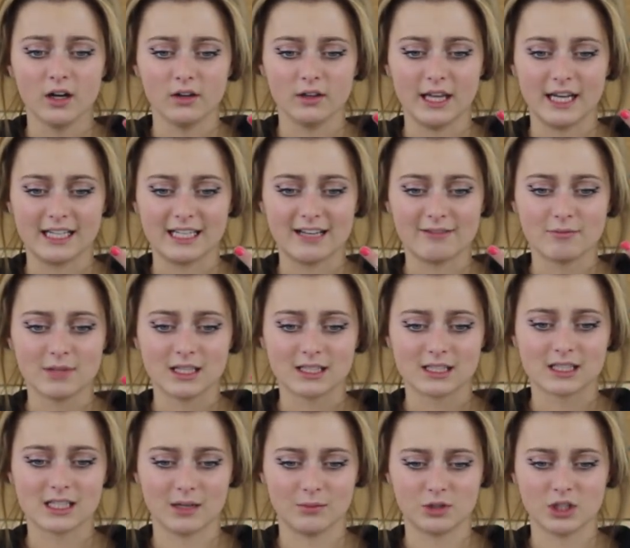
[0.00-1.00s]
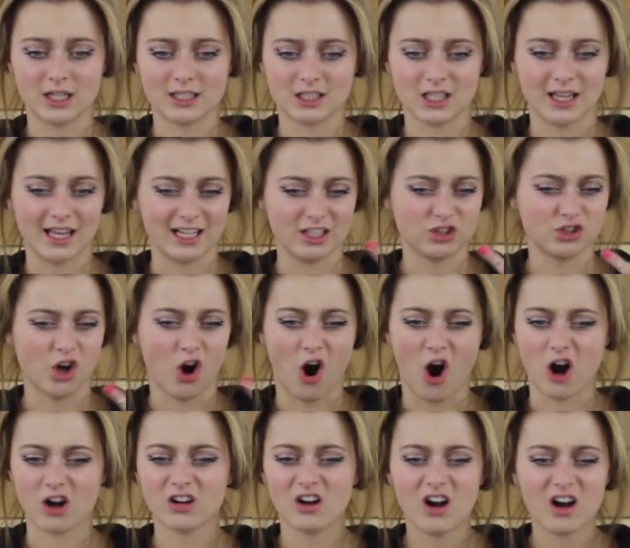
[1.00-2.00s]
like give me a subject to like
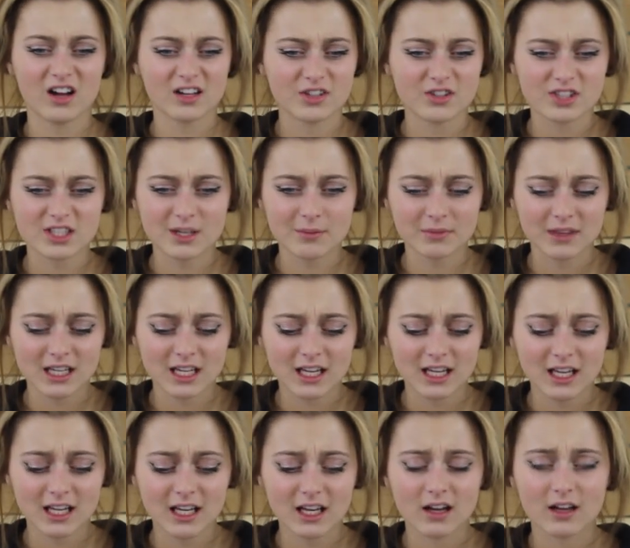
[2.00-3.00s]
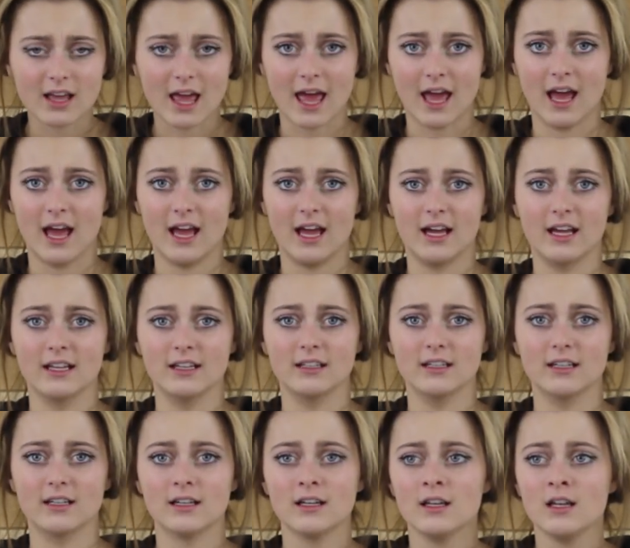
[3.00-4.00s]
talk on or something.
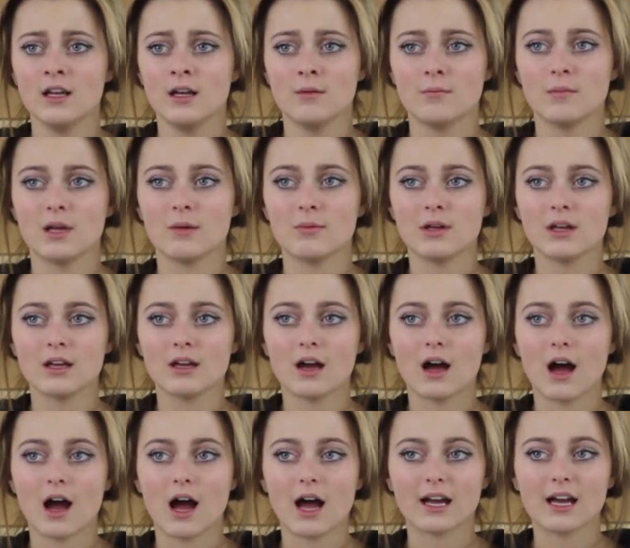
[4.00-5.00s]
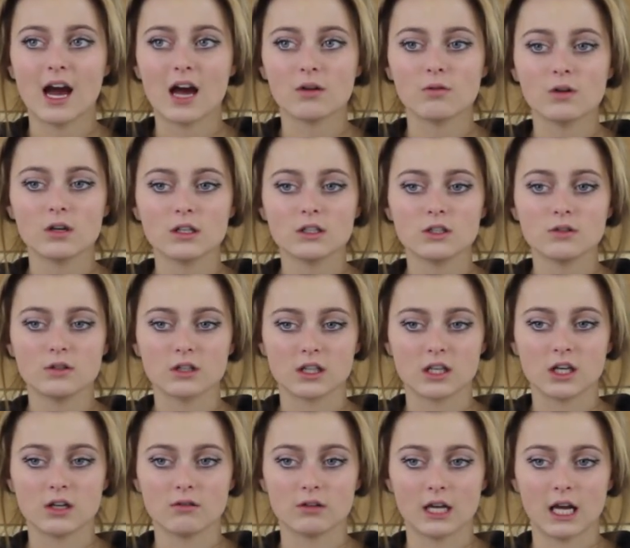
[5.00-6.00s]
And maybe I kind of want to do a
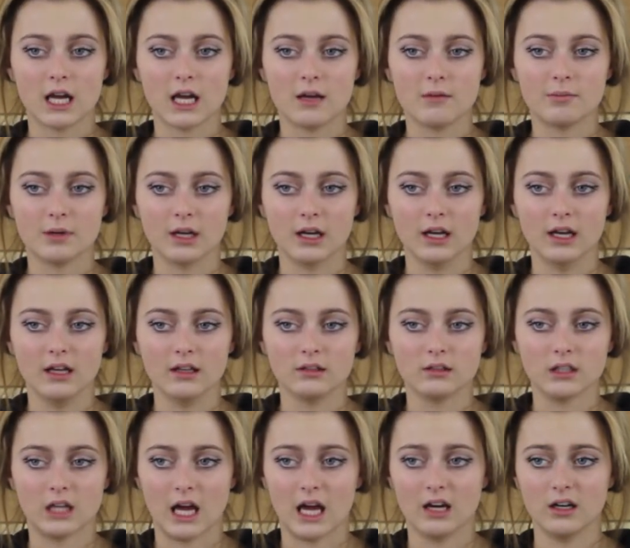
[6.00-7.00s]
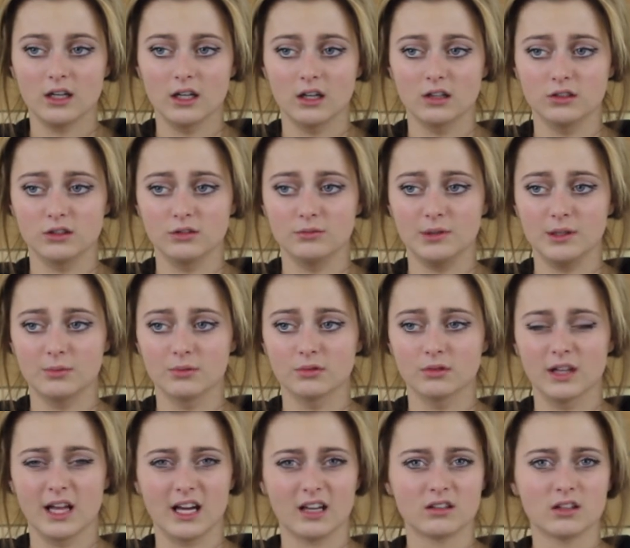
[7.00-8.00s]
Q&A, but I don't know, do
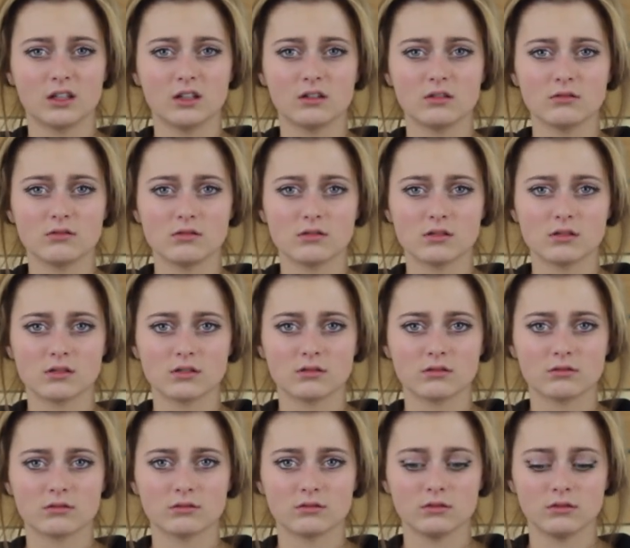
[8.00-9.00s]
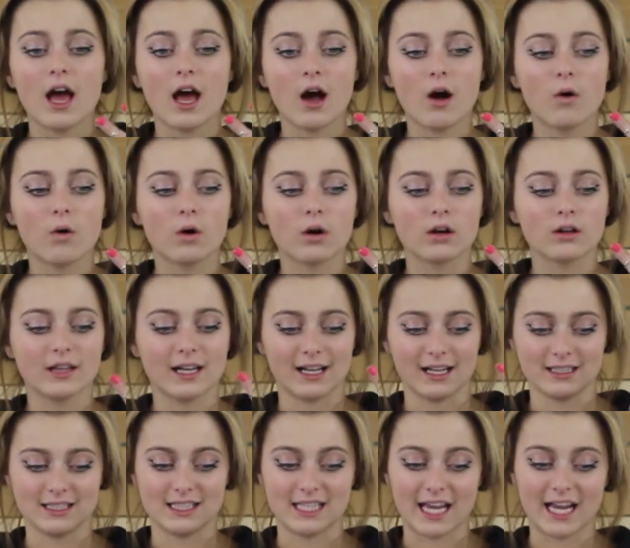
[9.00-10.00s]
people like this? or like
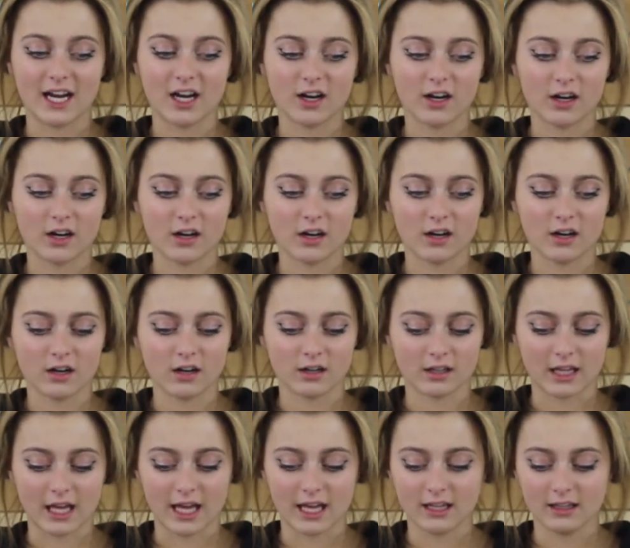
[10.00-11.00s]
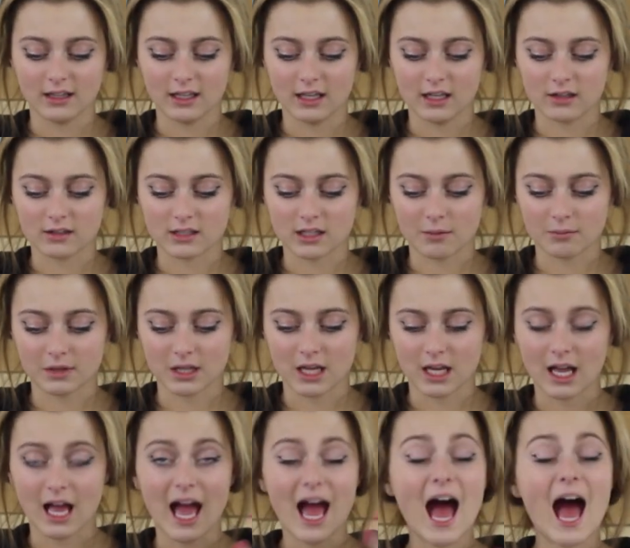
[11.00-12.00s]
a dare, Kailee or
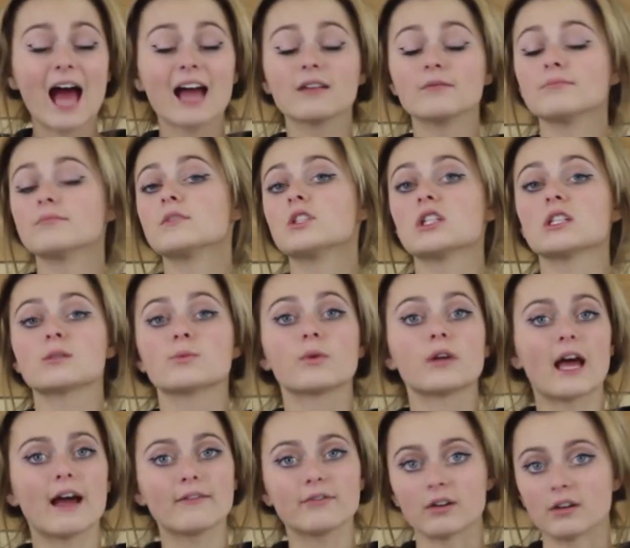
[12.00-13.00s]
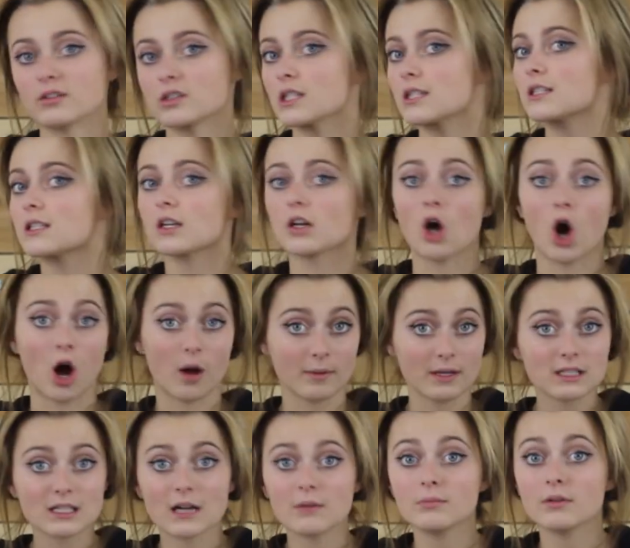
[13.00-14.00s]
something. just whatever, just
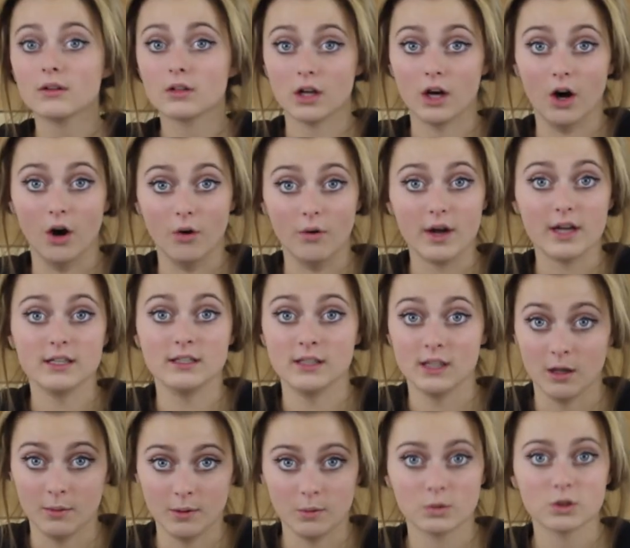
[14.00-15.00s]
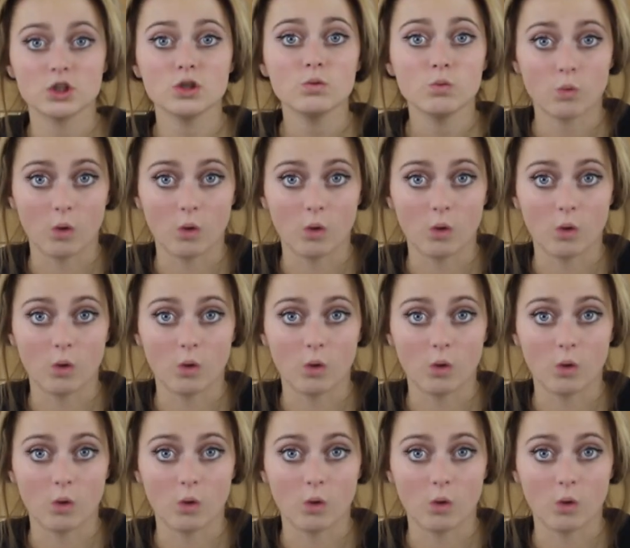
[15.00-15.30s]
comment down below and tell me what you